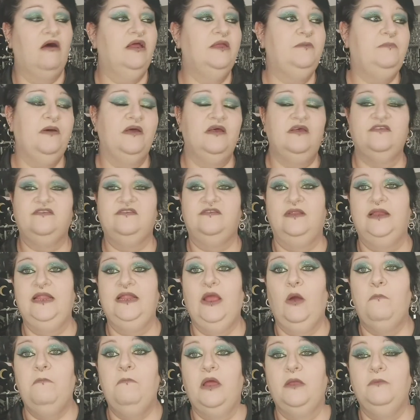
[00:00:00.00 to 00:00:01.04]
I
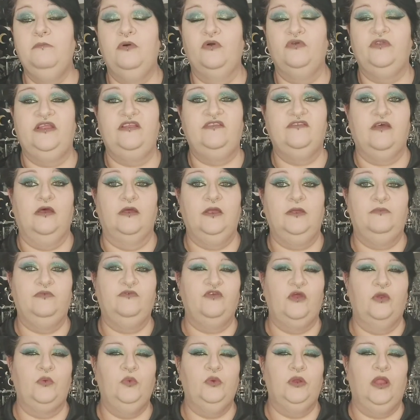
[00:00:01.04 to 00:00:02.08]
personally, on my body type,
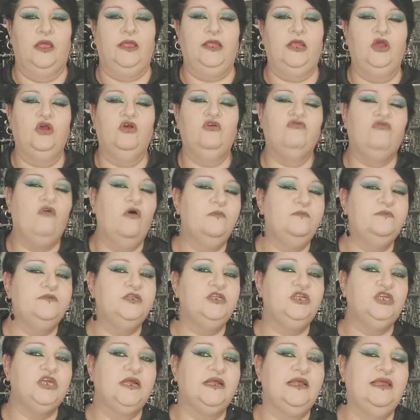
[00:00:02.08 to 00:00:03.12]
don't like
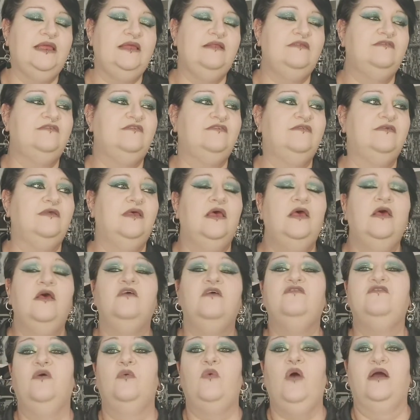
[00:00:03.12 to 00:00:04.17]
cropped jackets,
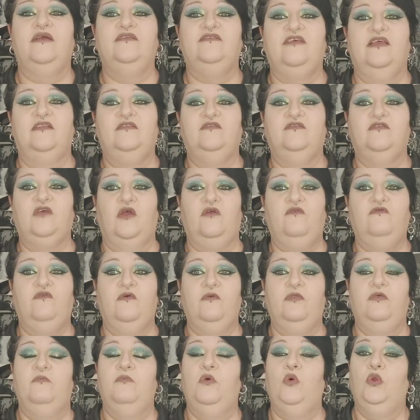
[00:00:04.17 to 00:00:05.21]
so I tend to go
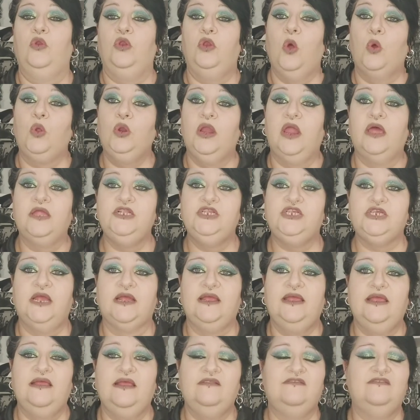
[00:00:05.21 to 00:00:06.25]
for the more long line
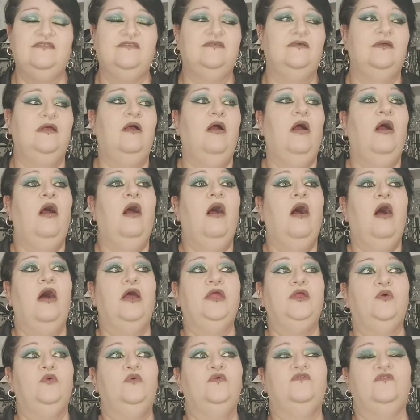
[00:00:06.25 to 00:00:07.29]
jackets.
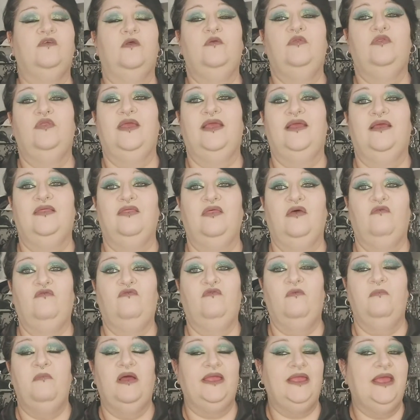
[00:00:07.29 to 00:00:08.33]
I also think that
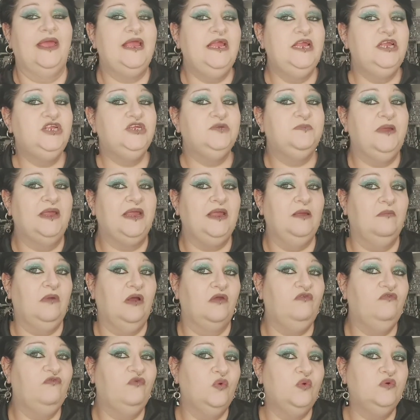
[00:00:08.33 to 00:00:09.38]
for my age, being in
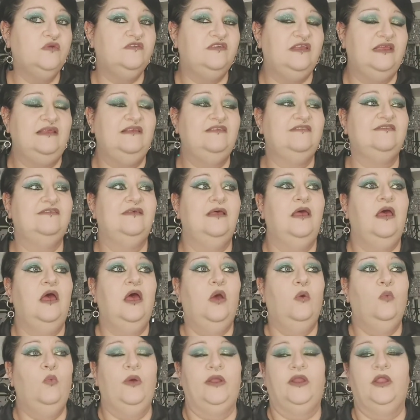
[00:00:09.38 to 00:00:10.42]
my 40s,
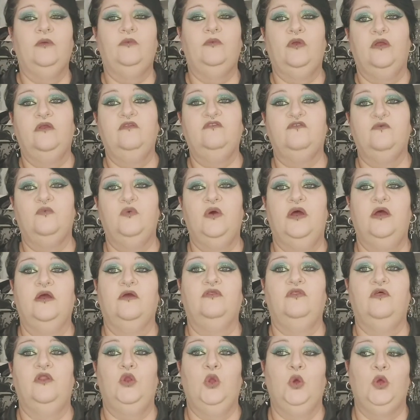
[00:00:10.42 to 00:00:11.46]
when I'm going to
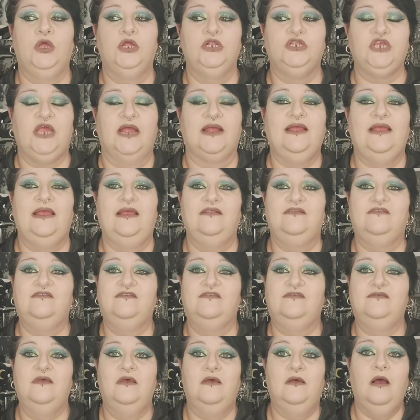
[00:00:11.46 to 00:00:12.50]
work, the longer
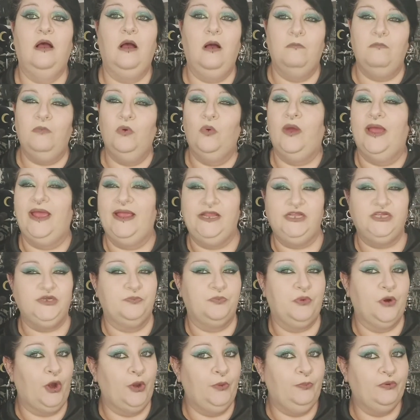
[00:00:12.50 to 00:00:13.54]
jackets are more age
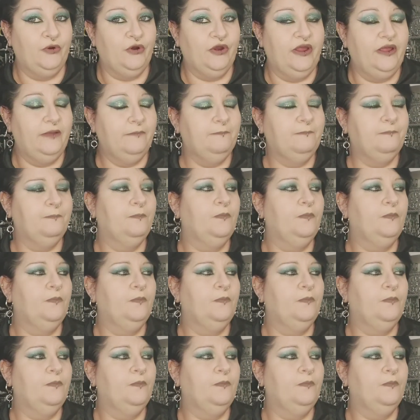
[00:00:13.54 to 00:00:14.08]
appropriate.